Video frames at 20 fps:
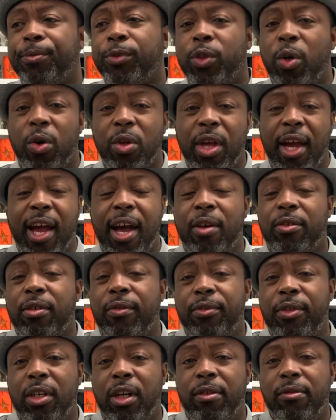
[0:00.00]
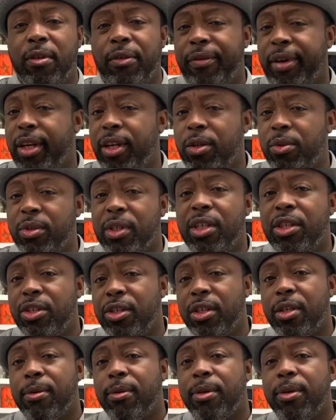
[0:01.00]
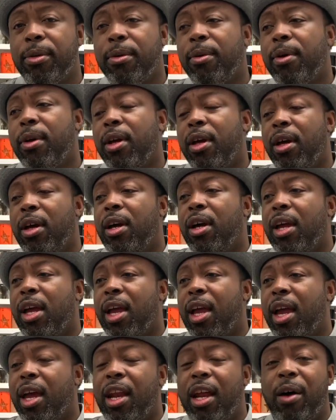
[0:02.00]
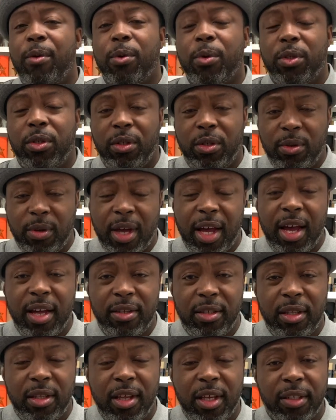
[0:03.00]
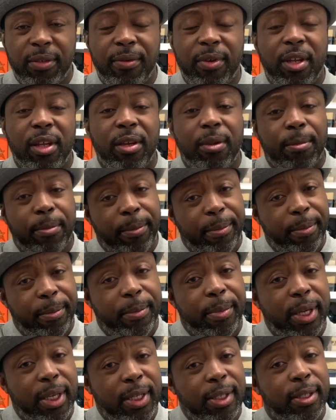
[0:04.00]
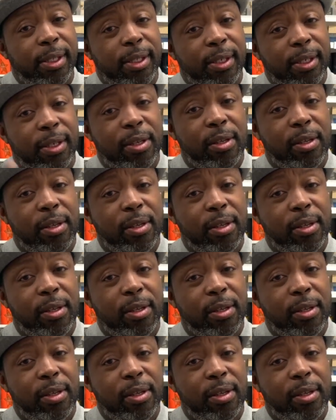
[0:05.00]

or the House of John Varvatos in general, and I will see you guys in the next video. Peace.